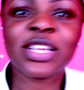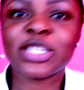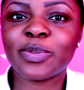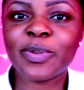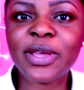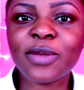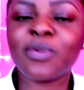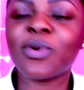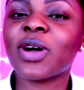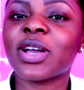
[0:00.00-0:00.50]

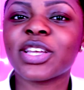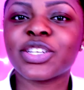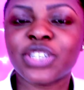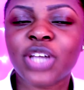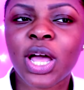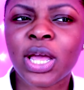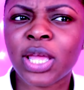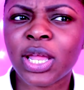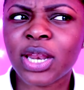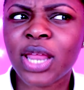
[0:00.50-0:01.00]
speed walking,
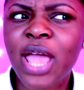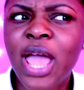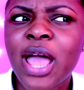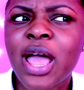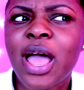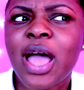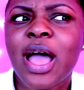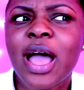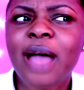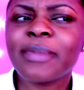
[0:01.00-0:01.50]
jogging.
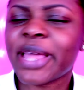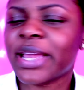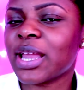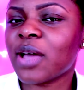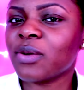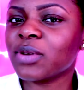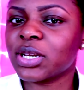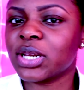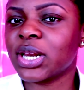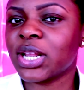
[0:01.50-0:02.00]
I'm like, not
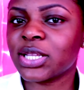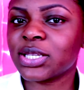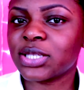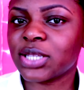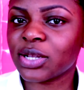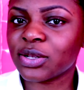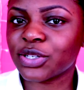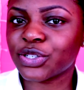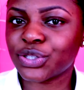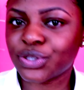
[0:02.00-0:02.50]
only did he
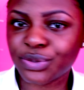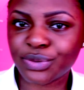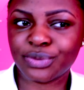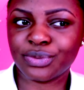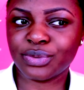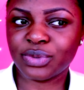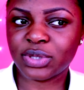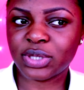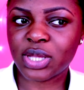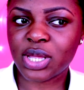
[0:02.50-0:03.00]
steal the
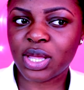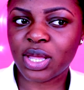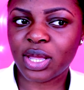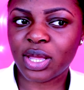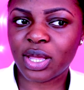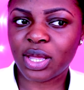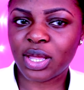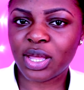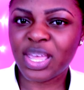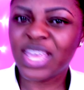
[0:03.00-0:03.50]
shoes,
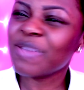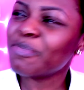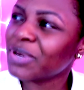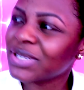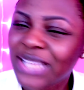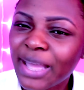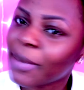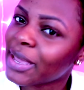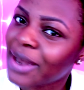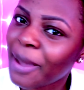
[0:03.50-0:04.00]
he
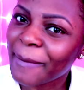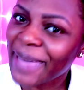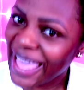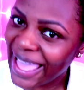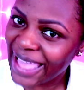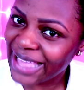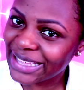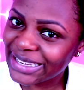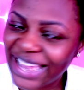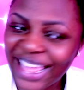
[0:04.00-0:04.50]
put them in a bag.